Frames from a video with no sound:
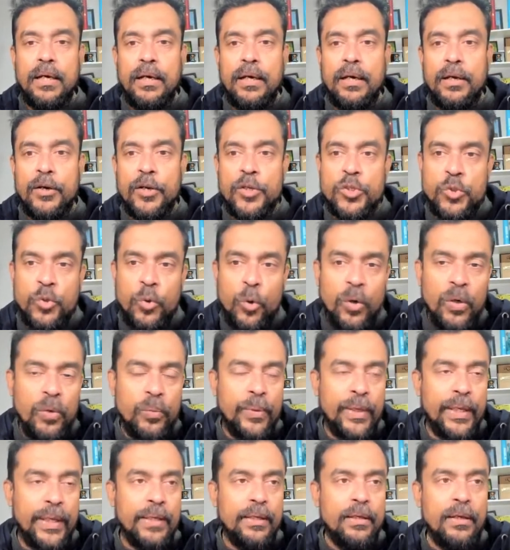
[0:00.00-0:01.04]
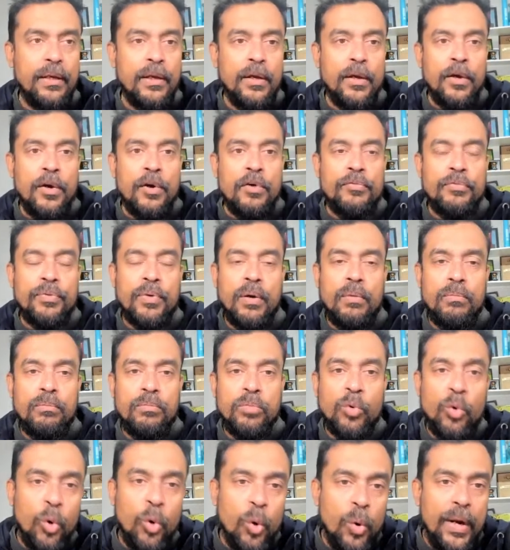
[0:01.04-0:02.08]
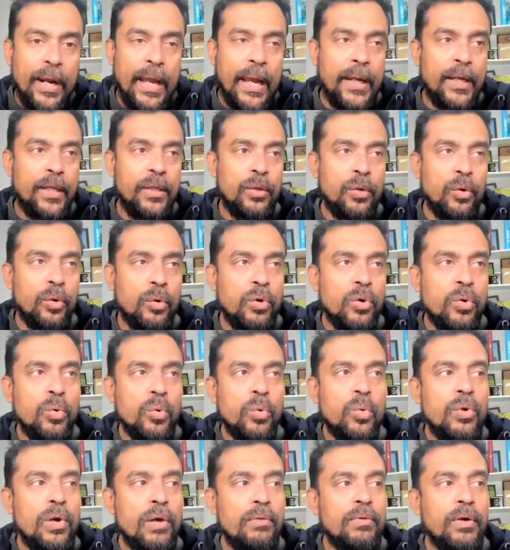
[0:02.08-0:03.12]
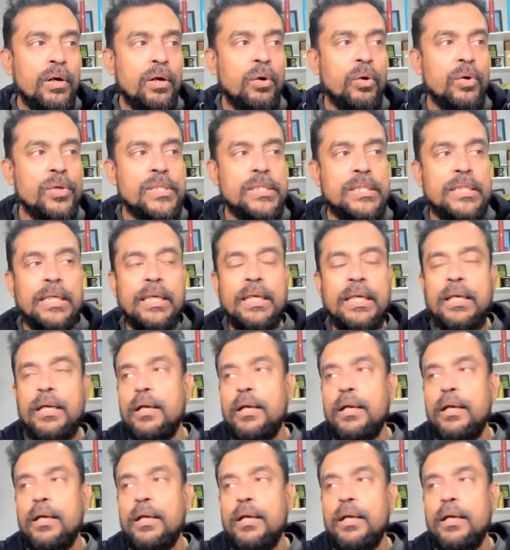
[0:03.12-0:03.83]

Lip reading: resolving from GoDaddy or whoever hosting